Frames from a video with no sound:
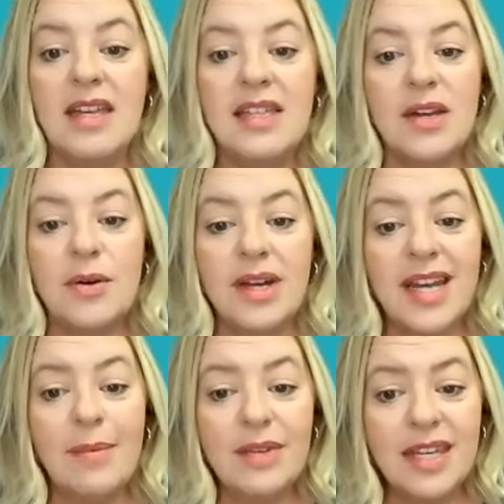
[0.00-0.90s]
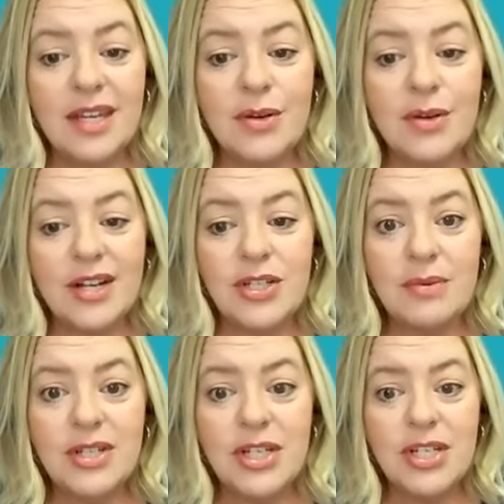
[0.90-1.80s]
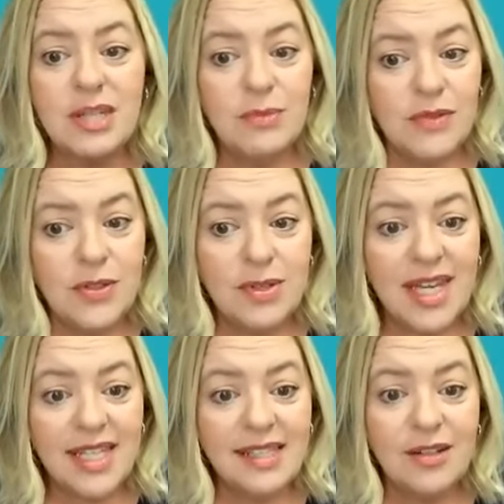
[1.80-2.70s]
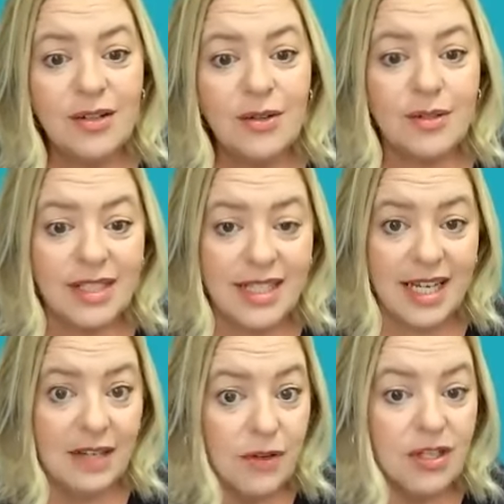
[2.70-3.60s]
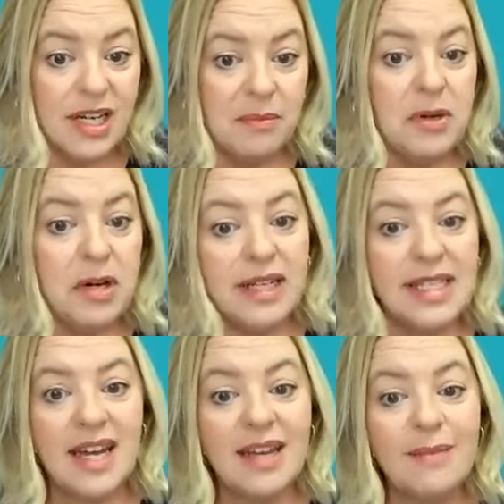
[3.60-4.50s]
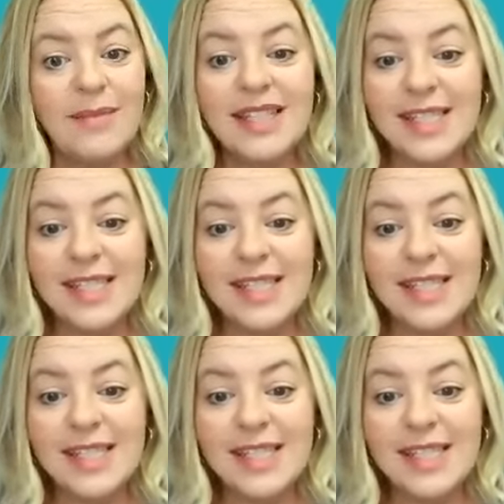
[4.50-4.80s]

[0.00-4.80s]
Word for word: So, an applicant who actually wishes to move to Alaska or stay for a temporary time can